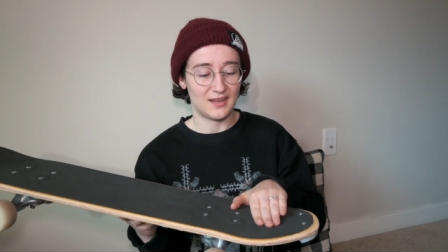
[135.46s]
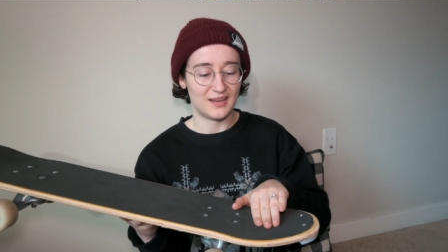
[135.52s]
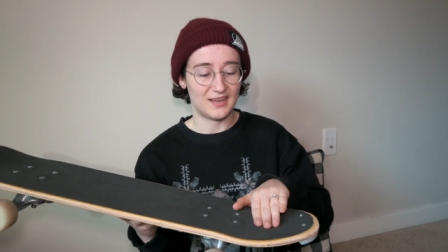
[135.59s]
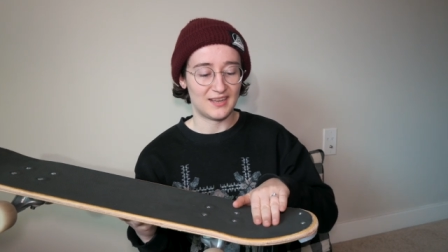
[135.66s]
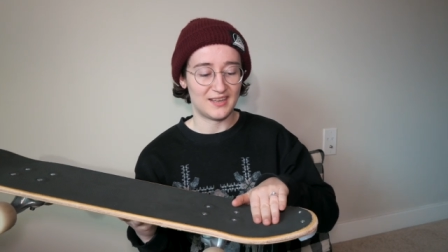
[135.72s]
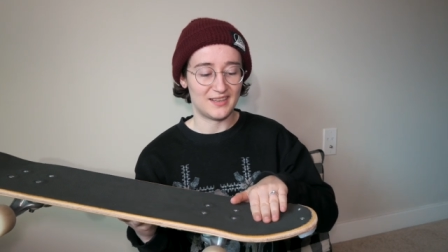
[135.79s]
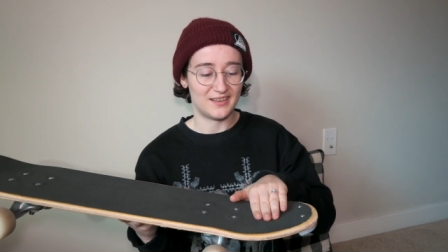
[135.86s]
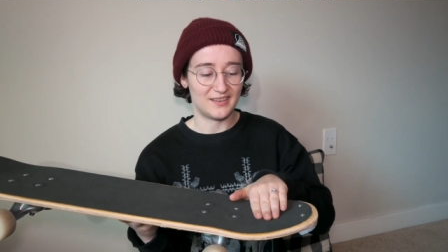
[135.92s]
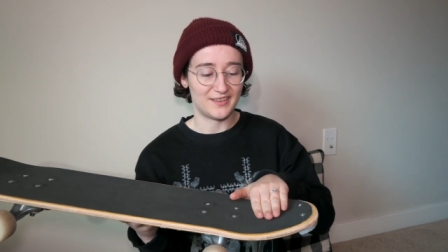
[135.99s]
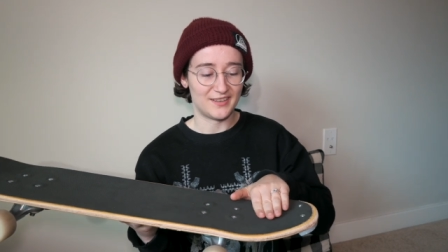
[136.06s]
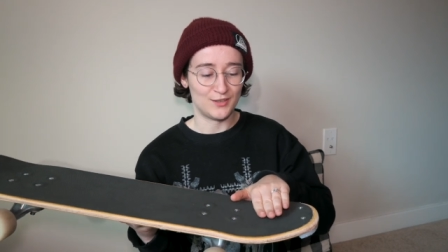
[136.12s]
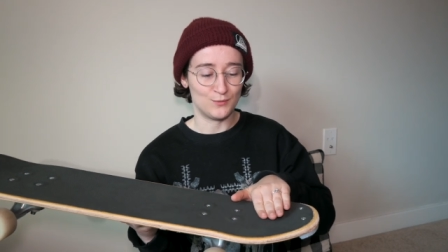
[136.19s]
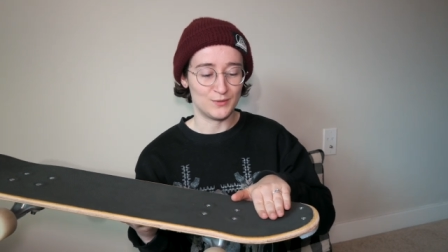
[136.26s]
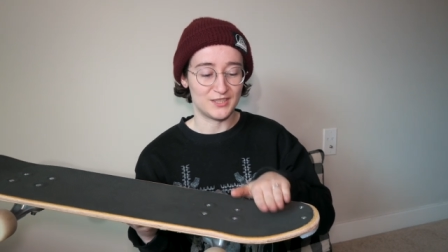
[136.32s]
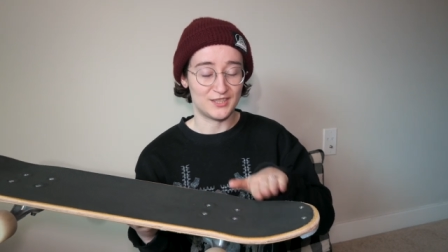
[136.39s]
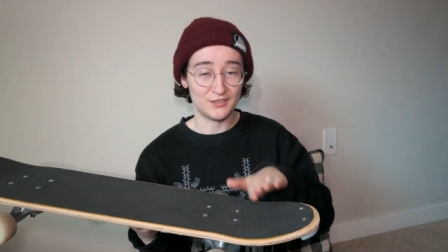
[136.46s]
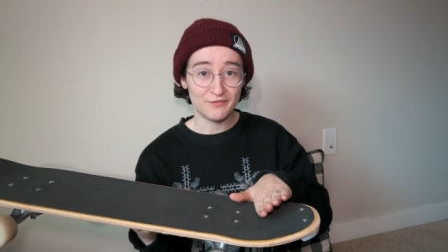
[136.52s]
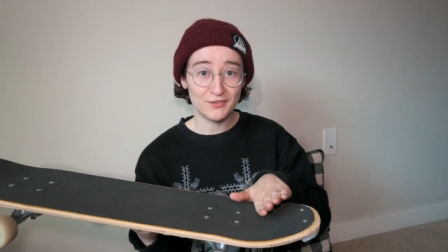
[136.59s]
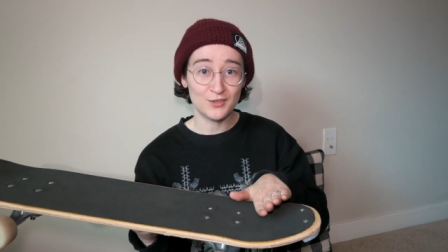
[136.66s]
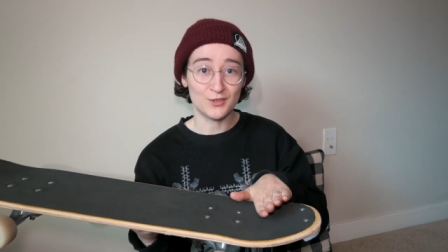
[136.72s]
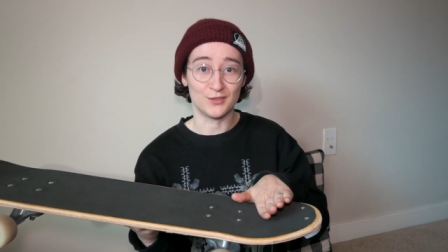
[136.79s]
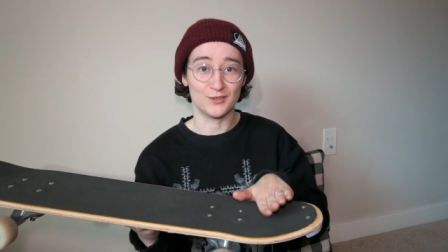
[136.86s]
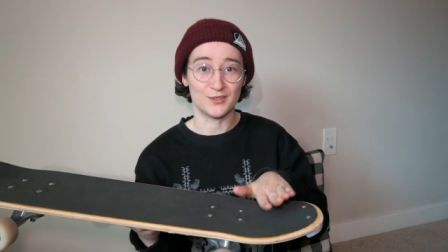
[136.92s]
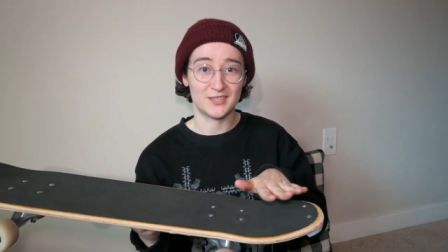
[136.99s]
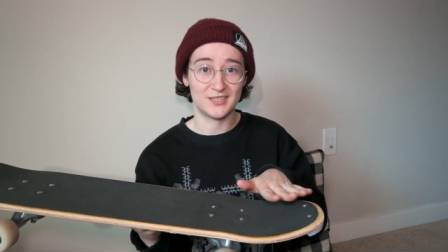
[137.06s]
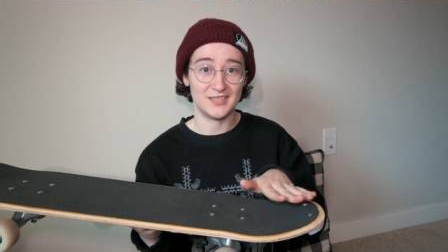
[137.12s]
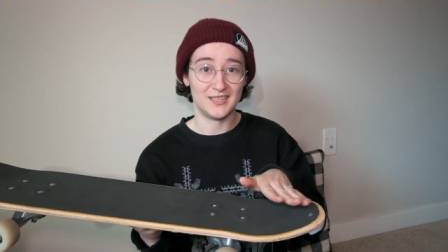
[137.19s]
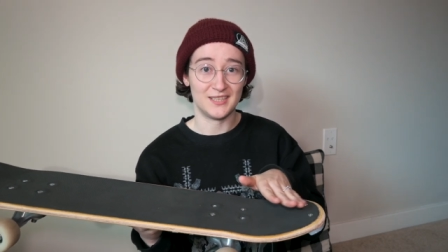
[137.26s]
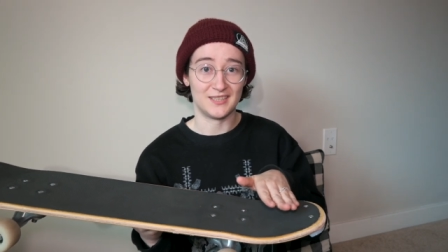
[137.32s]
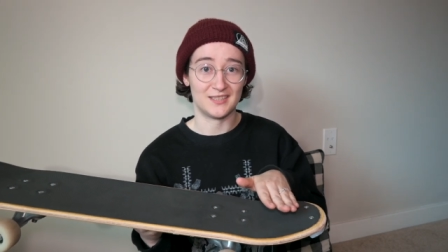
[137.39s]
And it was difficult
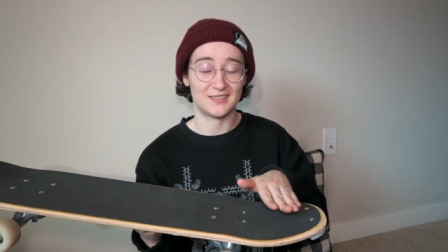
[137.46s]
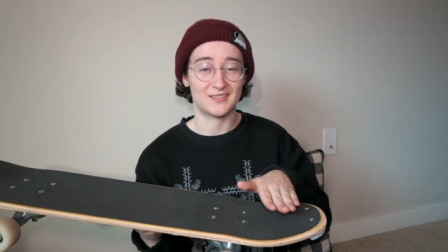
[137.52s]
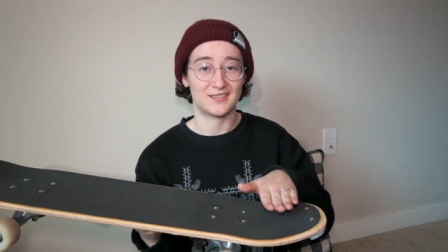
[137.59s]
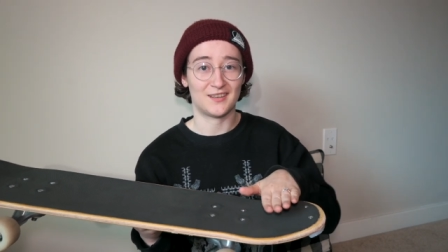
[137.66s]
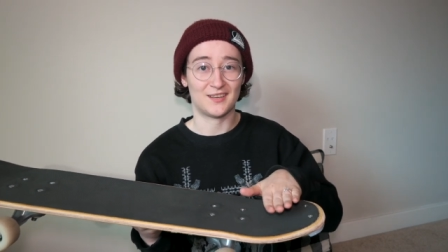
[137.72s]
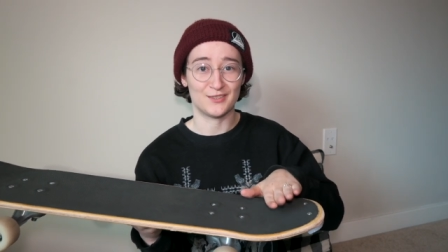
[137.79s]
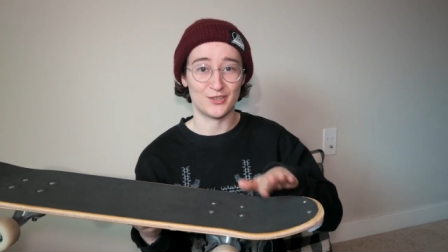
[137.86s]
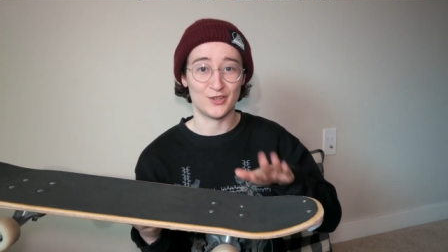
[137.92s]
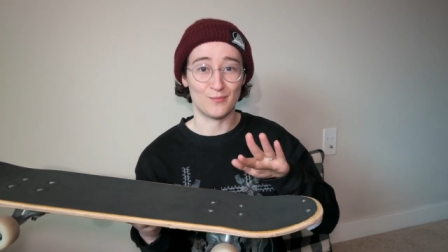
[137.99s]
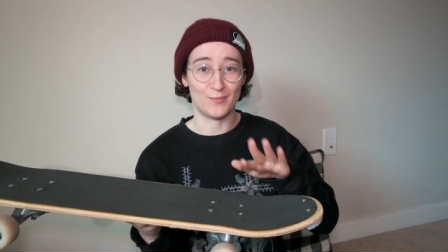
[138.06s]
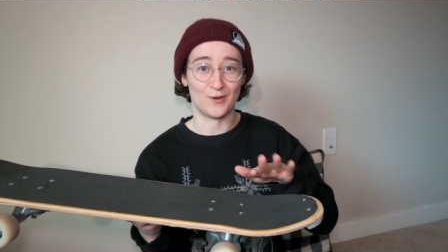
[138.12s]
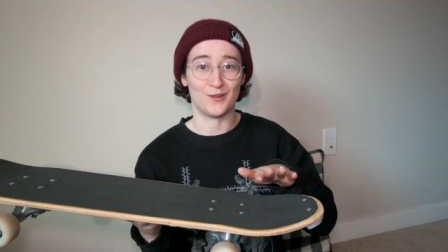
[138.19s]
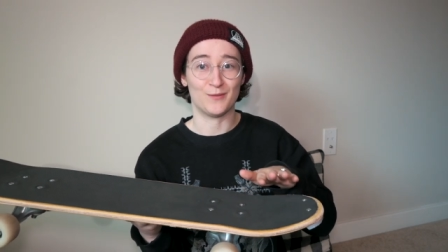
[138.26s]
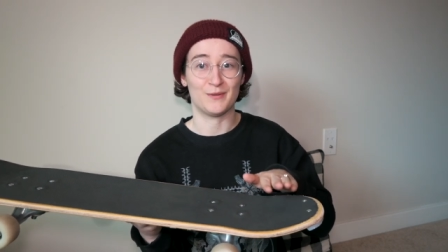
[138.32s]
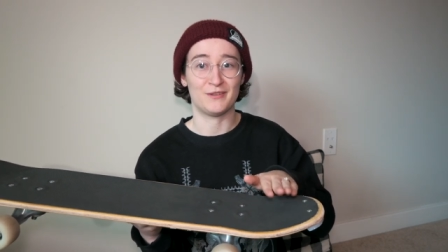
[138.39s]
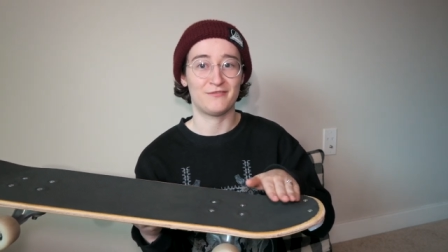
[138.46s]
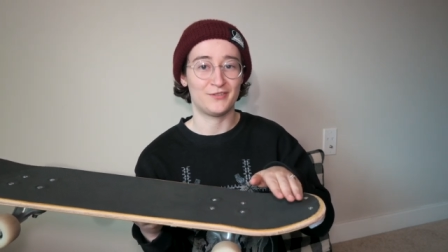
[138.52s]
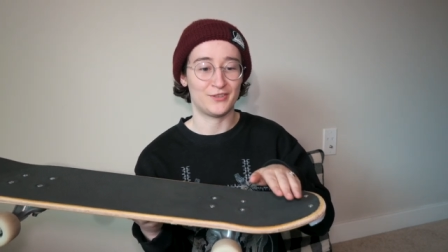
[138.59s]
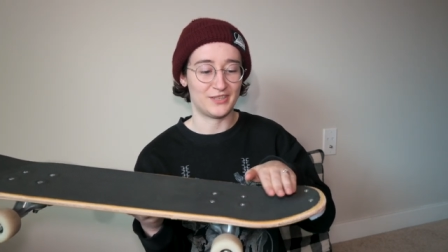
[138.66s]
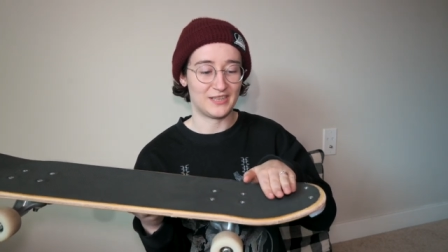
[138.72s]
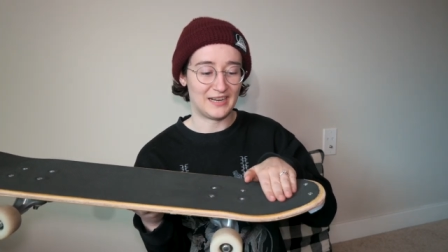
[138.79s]
to get onto the ball of my foot.